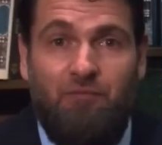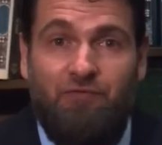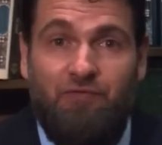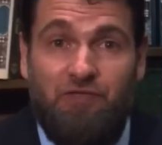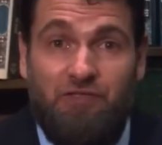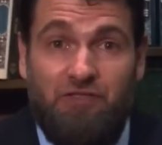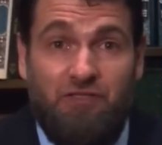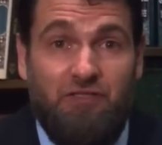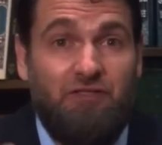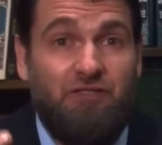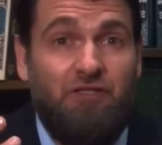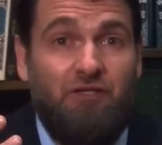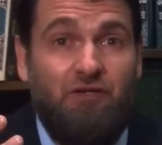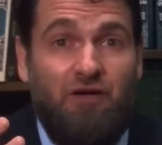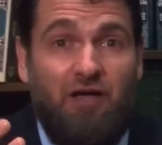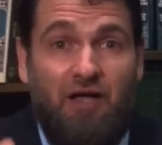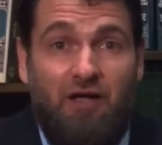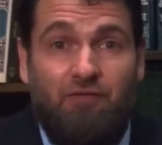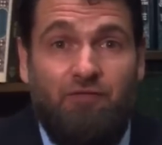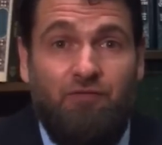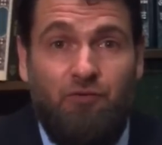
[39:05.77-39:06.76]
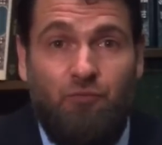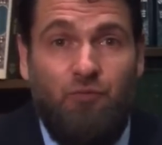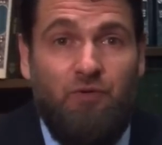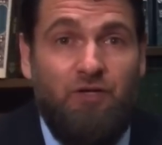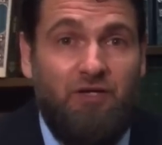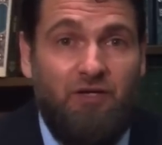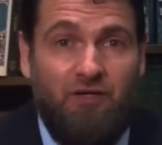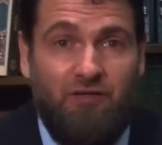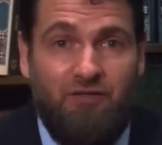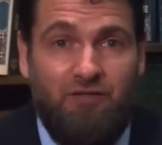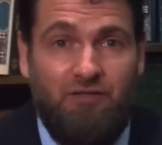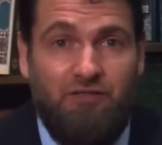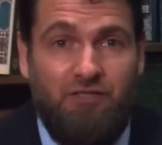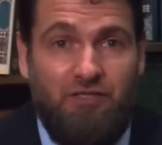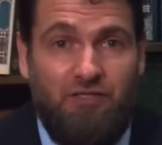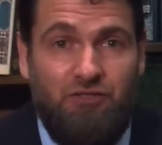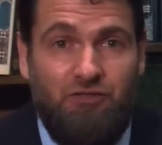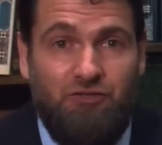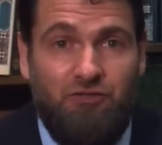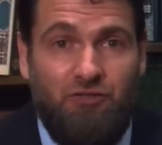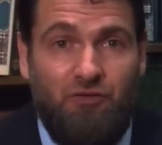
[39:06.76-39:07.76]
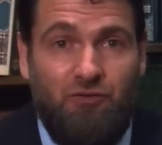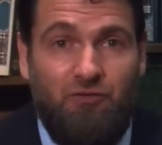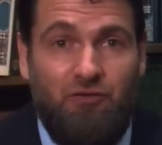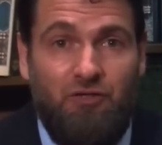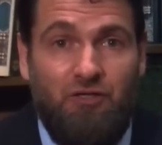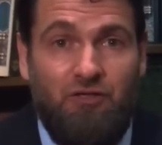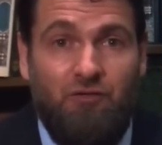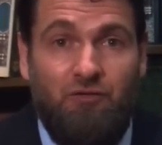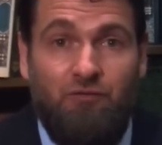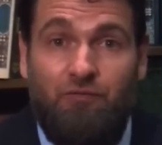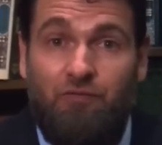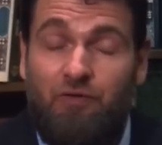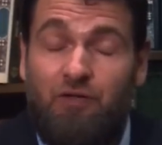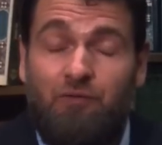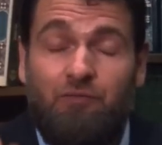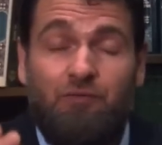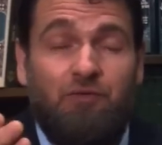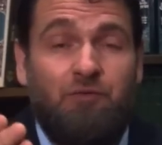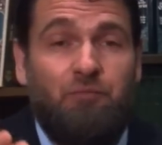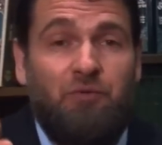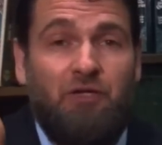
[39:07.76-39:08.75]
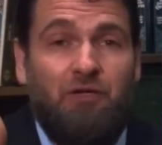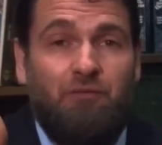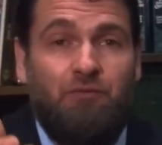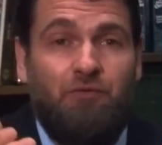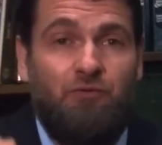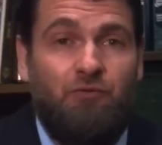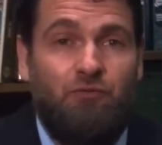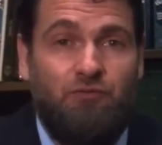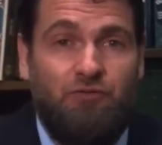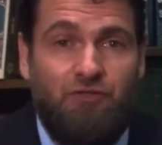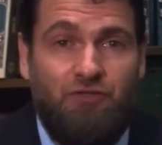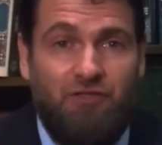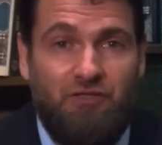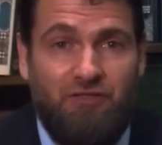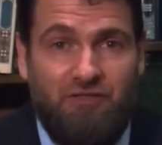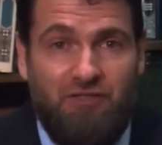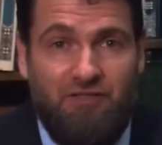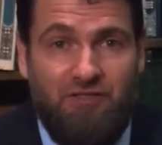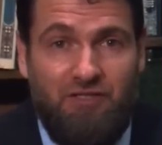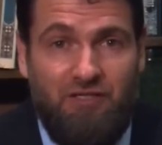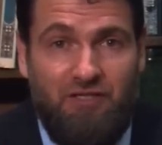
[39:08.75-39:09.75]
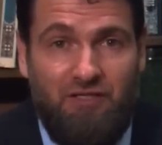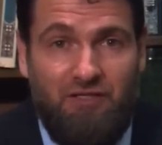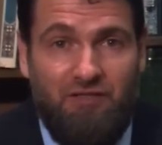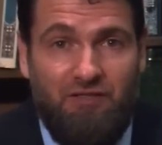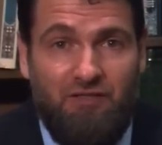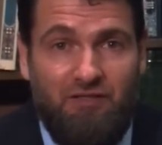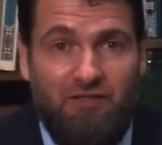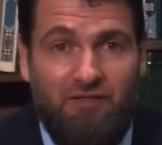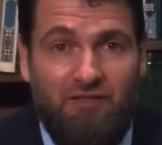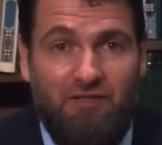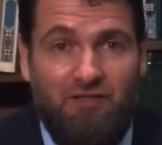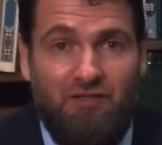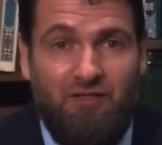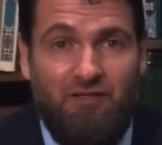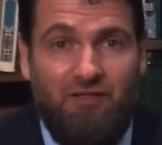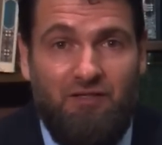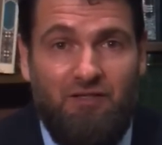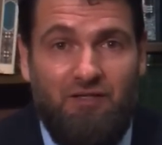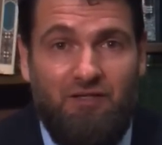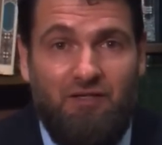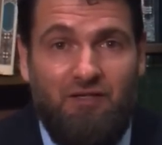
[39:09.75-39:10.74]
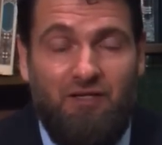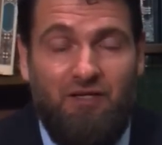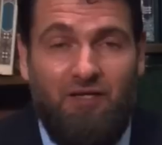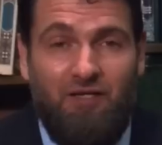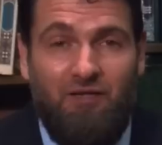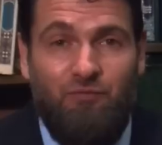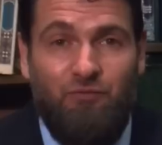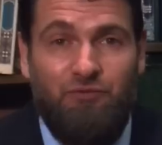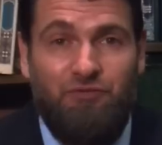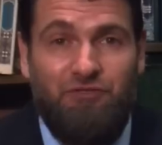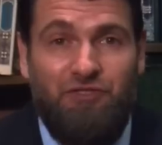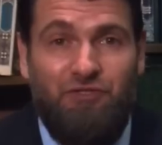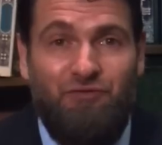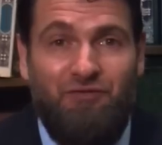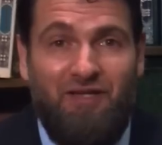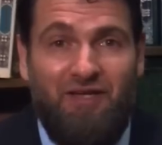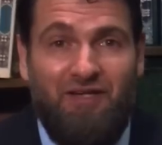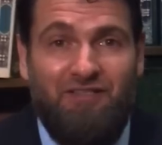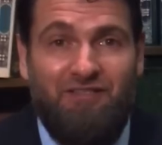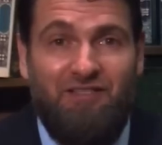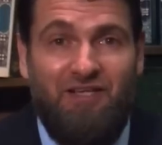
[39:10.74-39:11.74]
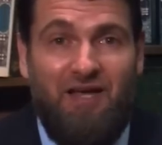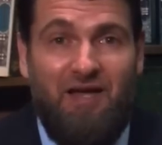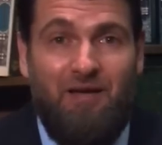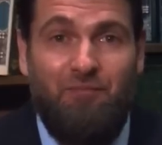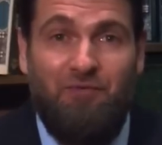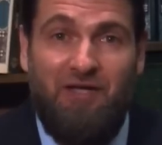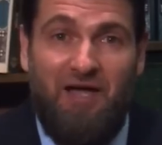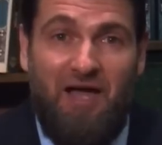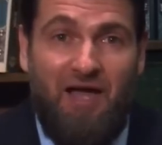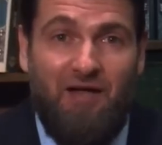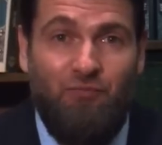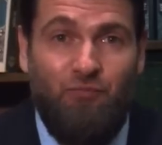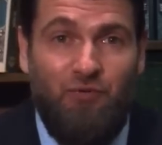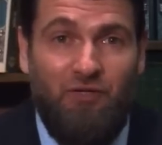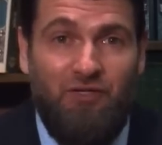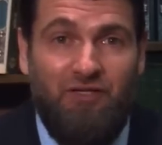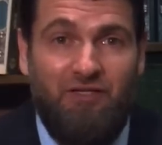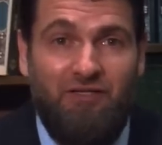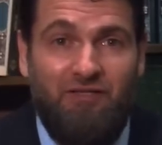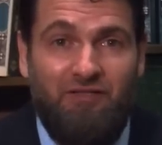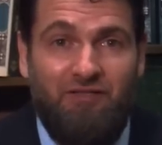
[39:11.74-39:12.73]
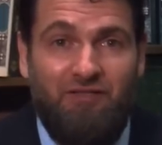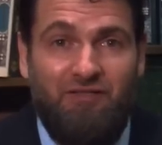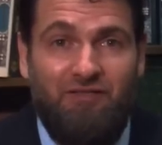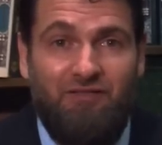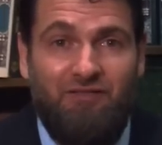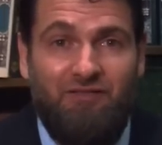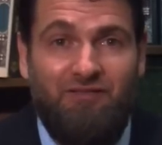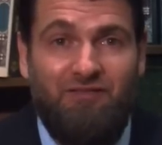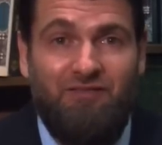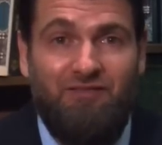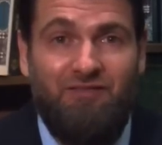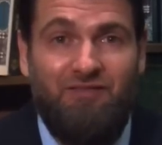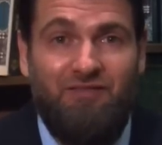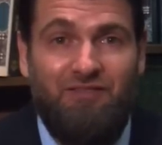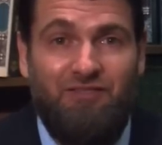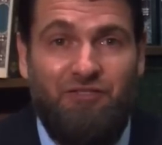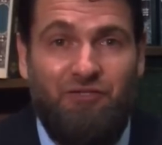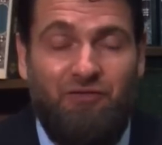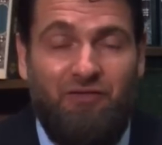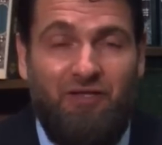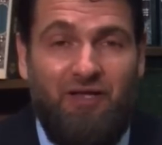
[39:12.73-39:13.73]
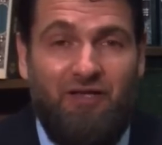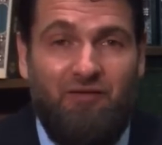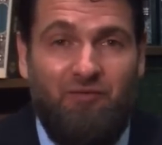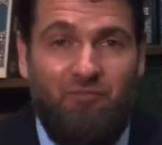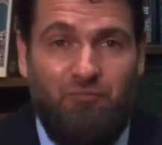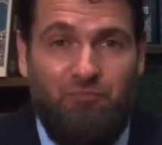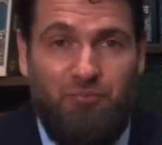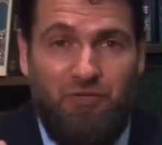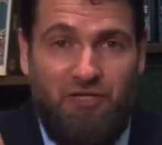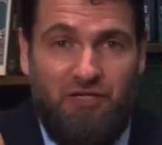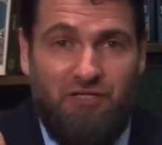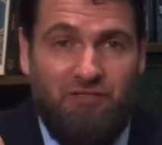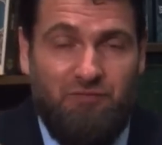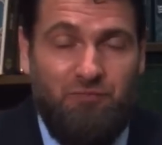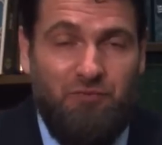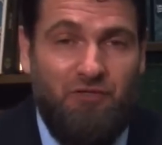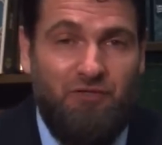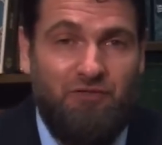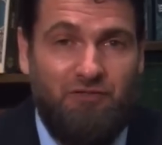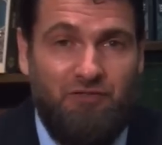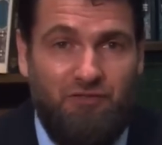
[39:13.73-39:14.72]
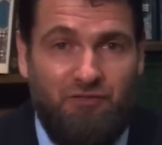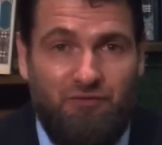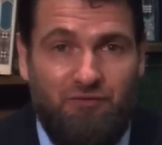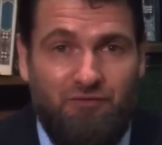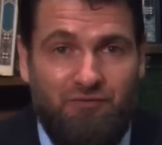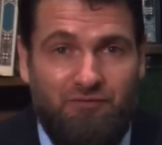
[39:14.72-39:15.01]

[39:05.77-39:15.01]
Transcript: And visit us here every week on The Dean Show. Don't forget to pick up the new Dunya to Dean. And we'll see you next time, God willing. Until then, peace be to you.